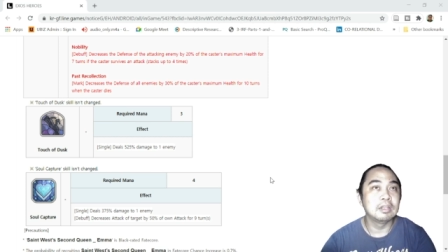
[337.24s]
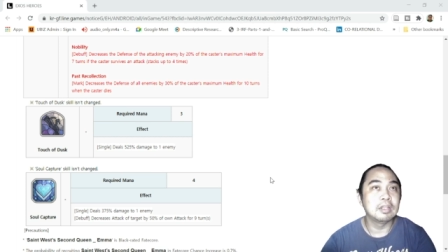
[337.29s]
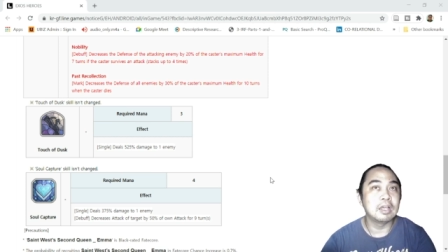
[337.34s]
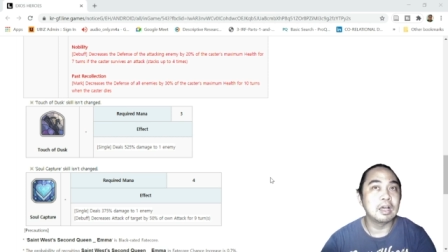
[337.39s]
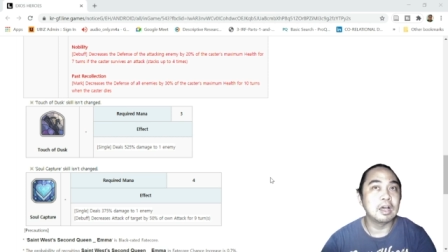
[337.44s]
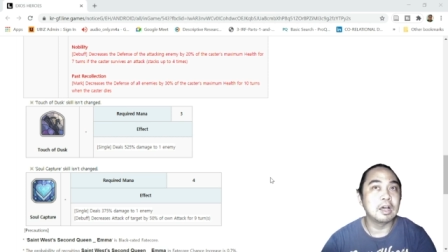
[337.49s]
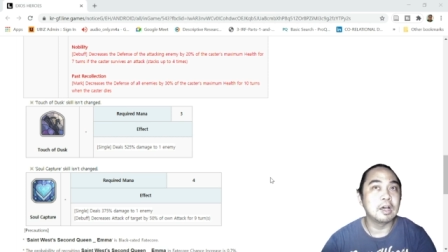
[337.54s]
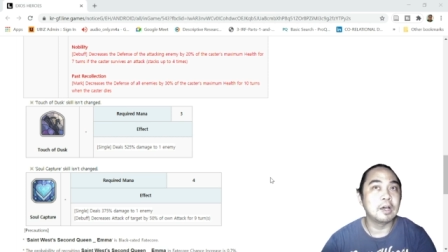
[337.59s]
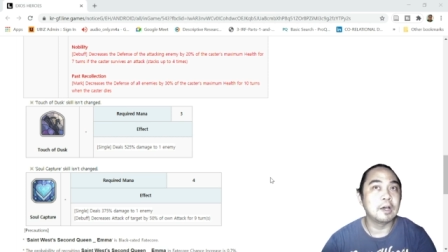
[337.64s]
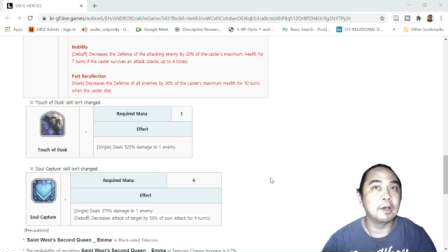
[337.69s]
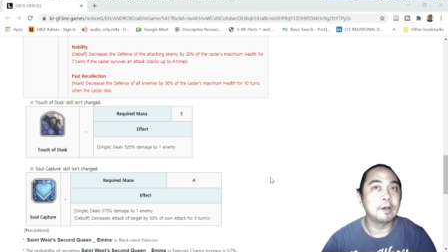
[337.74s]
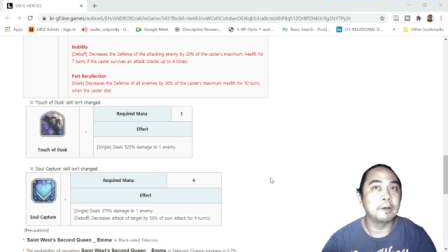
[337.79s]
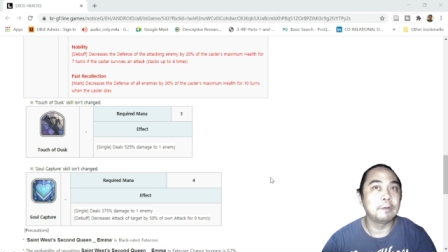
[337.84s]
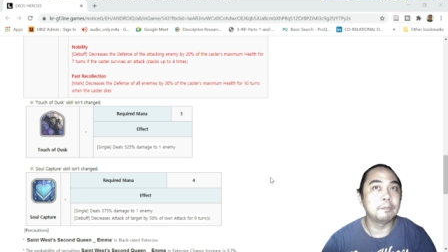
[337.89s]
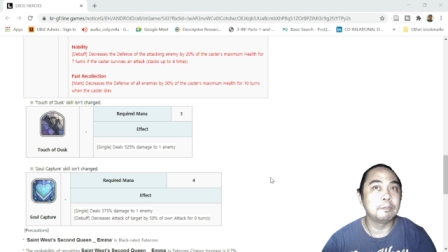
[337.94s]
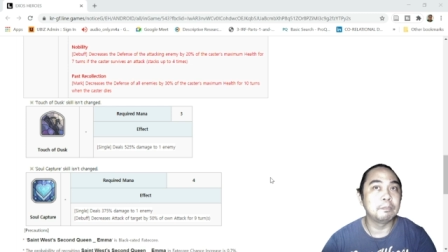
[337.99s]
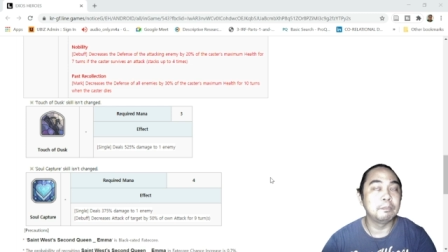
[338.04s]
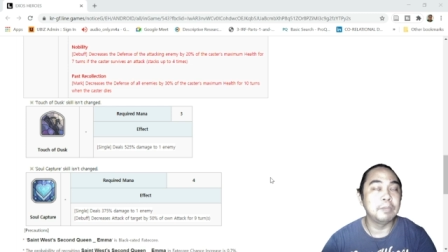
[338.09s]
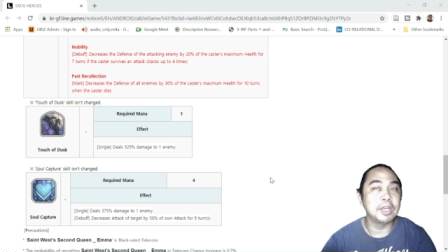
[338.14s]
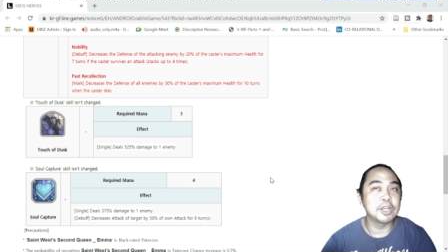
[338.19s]
uh,
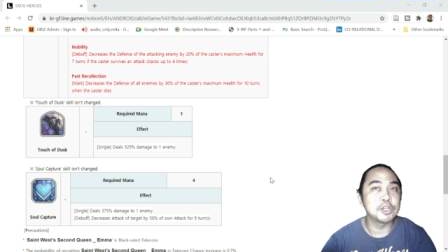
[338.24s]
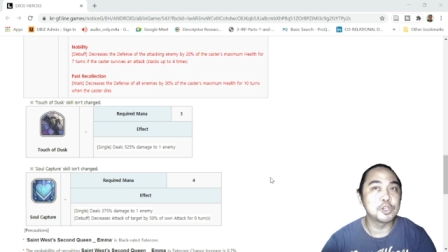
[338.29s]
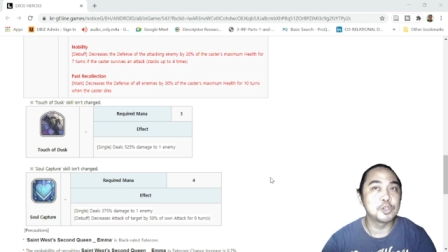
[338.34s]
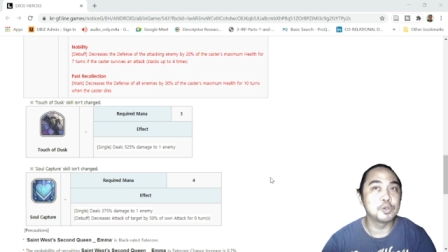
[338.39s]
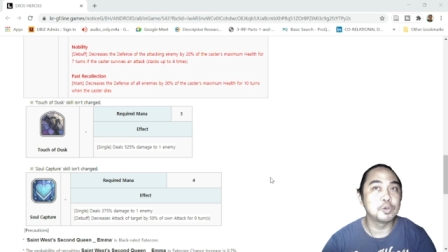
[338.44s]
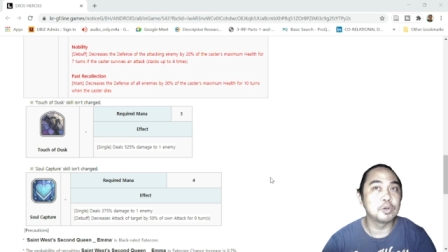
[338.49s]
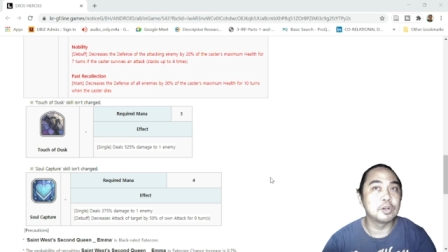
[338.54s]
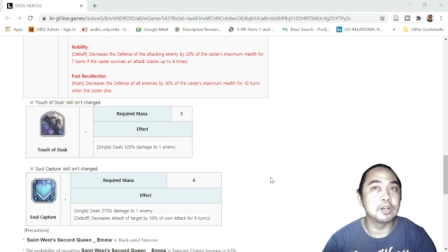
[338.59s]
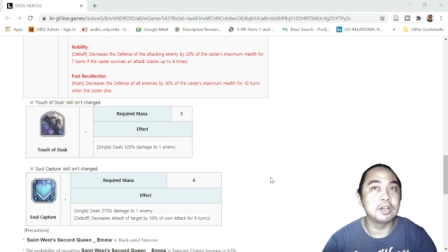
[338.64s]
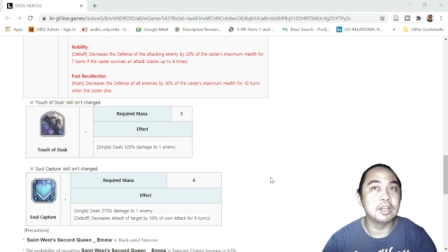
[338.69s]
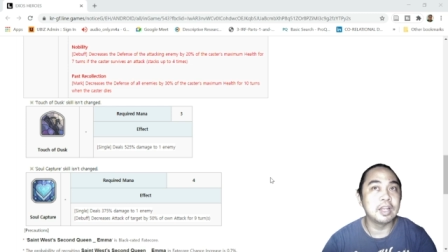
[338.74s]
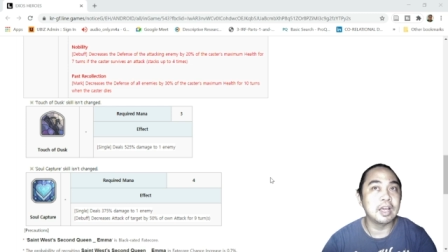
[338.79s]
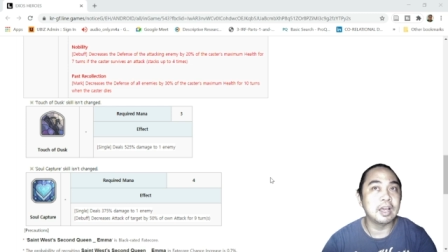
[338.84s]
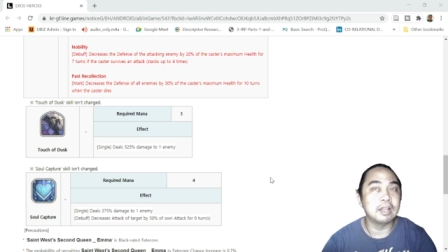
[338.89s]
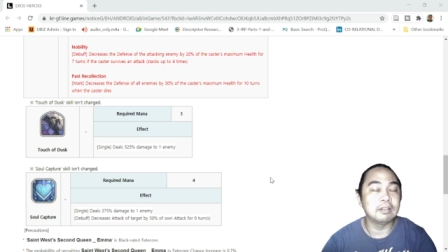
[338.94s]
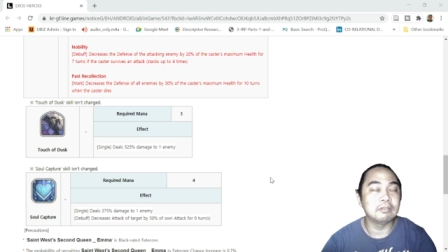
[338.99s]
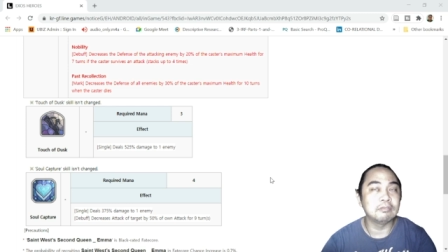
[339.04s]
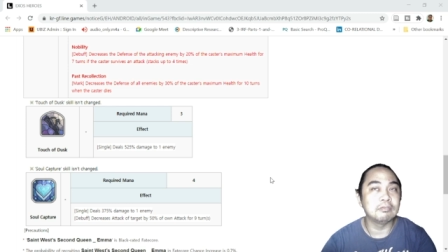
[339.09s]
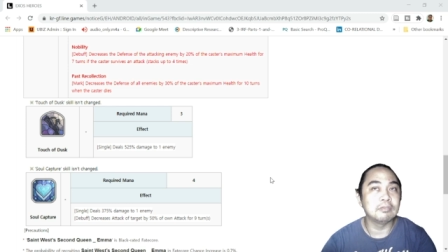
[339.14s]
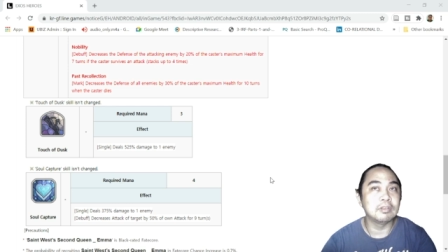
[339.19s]
make sure
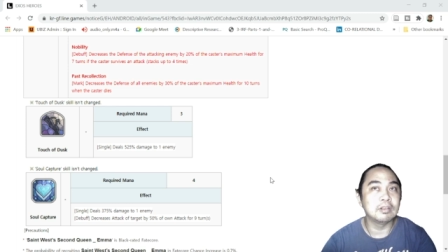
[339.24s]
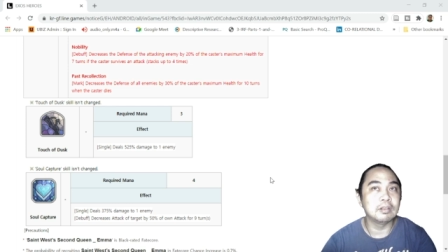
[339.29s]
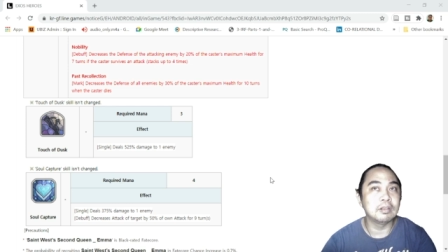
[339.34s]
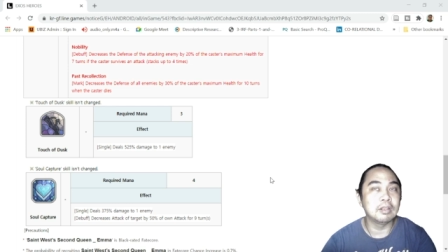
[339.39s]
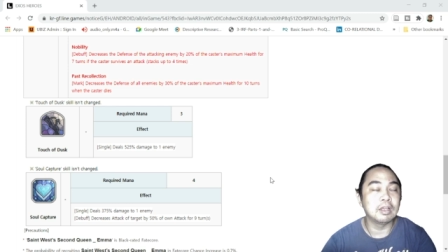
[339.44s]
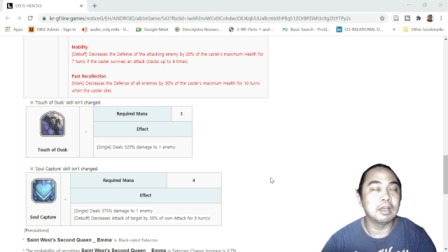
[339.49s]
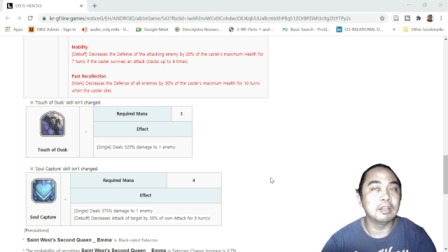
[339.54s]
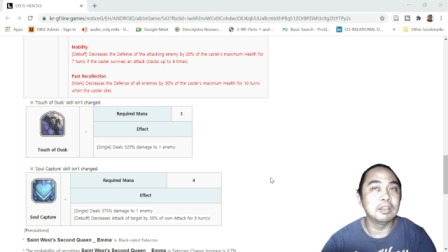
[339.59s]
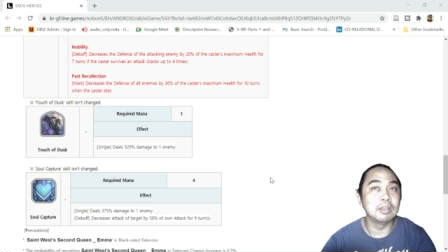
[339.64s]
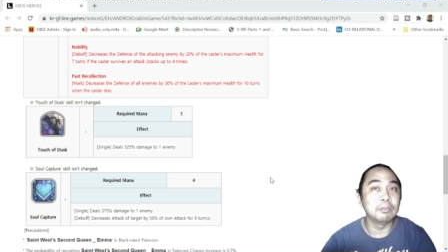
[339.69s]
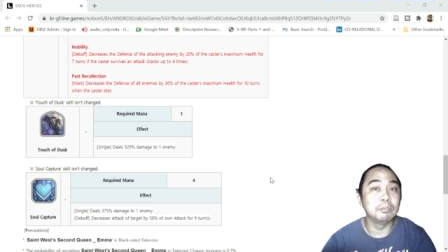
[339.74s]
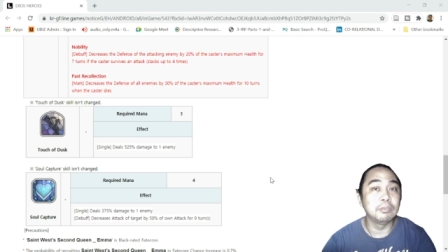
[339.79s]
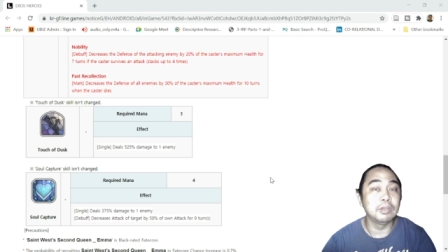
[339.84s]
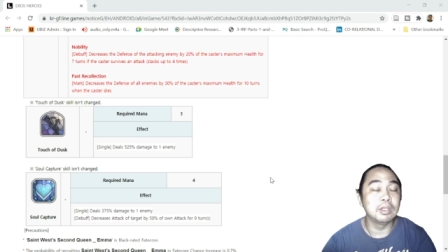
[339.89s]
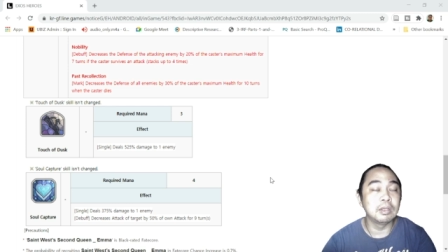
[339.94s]
that uh, the,